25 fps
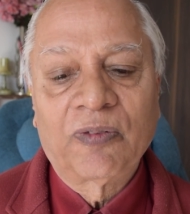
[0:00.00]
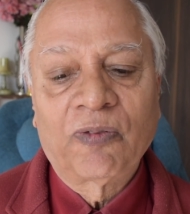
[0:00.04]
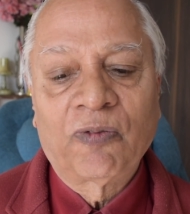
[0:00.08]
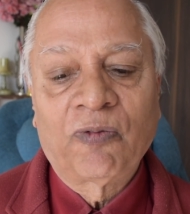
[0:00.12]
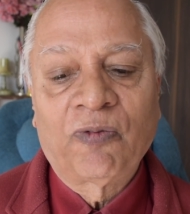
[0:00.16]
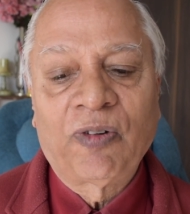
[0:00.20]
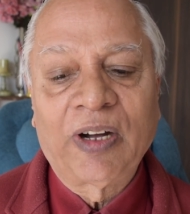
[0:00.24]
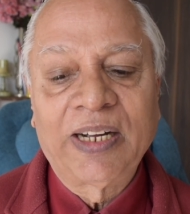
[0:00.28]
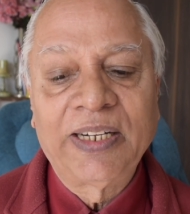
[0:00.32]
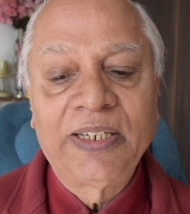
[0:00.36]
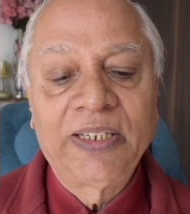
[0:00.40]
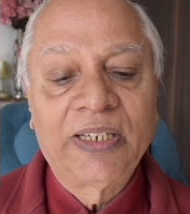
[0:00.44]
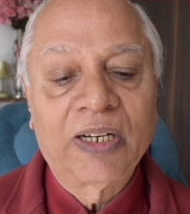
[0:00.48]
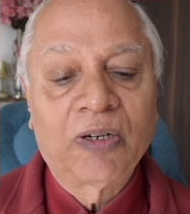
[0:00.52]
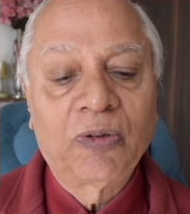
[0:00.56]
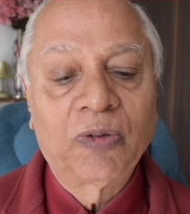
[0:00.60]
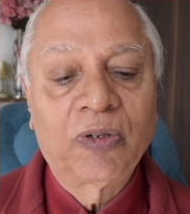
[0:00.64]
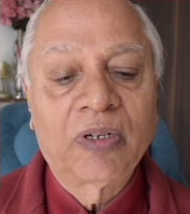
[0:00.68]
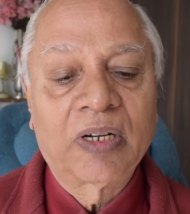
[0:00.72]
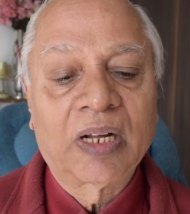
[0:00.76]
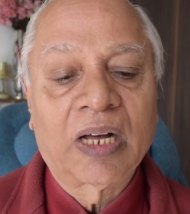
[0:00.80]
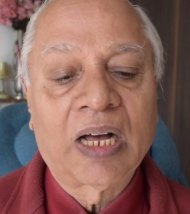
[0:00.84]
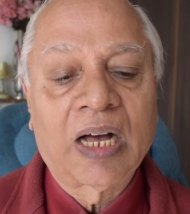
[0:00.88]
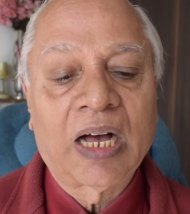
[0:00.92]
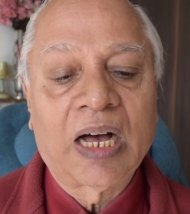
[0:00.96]
Find
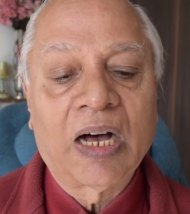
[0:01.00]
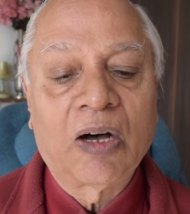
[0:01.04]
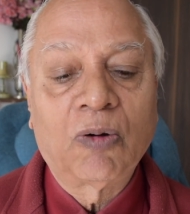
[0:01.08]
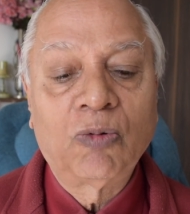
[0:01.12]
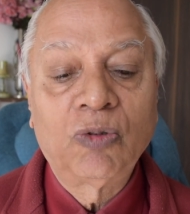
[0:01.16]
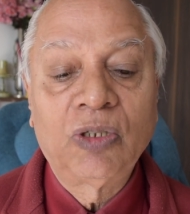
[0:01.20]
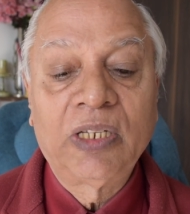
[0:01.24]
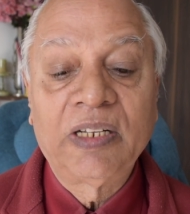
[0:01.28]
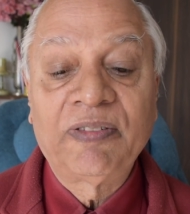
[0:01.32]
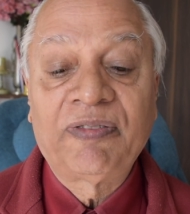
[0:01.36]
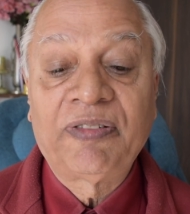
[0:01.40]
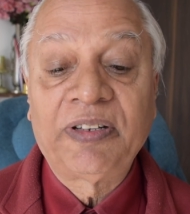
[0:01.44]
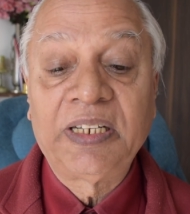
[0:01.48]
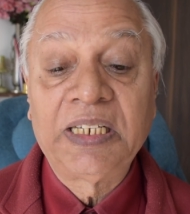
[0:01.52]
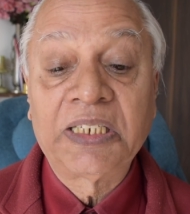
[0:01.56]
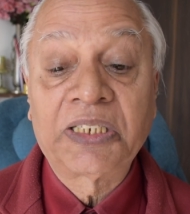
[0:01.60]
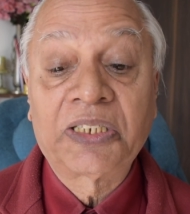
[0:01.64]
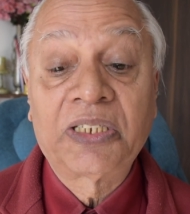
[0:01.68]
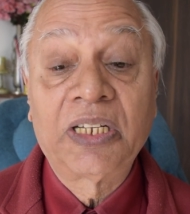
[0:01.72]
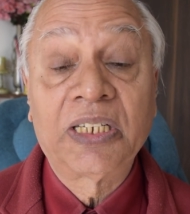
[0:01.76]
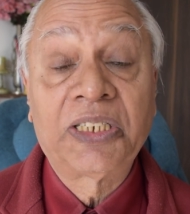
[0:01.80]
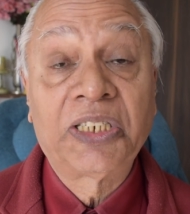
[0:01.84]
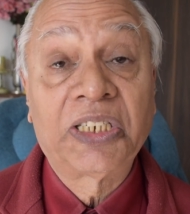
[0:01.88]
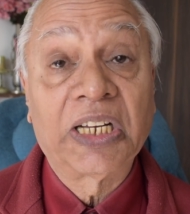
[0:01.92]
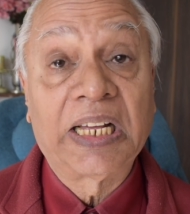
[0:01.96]
out how they face
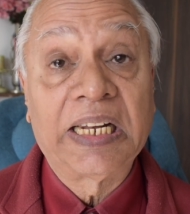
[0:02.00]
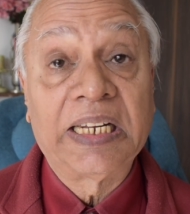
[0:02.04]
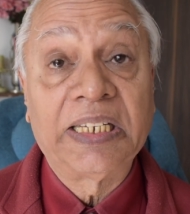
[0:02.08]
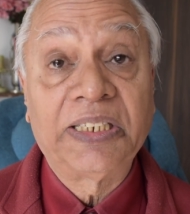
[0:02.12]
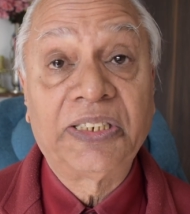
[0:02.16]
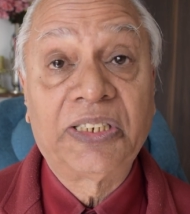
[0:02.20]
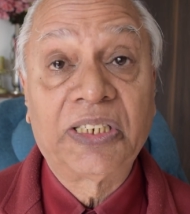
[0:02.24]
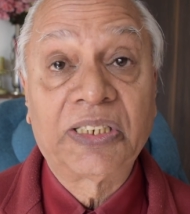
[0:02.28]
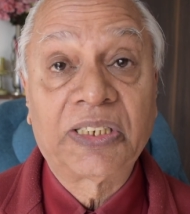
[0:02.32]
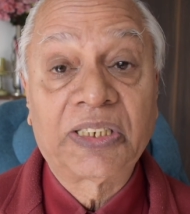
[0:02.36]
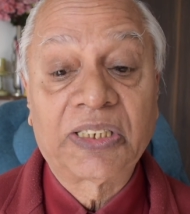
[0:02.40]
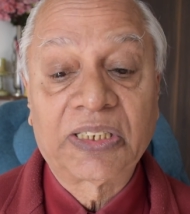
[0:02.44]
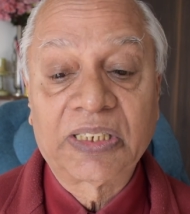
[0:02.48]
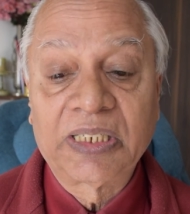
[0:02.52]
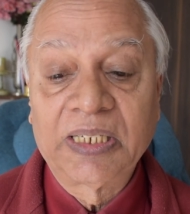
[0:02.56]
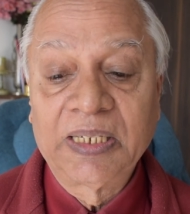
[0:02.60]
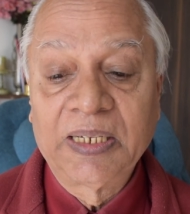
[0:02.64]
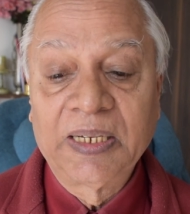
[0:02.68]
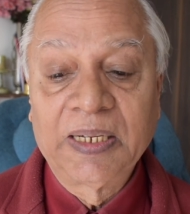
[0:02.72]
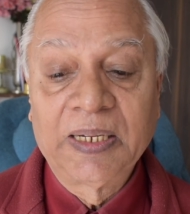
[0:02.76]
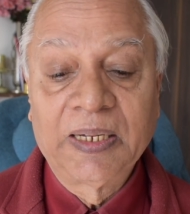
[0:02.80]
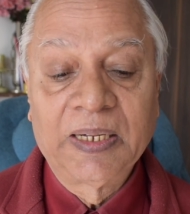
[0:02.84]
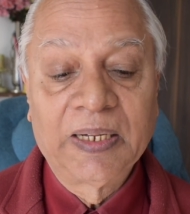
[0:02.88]
the challenges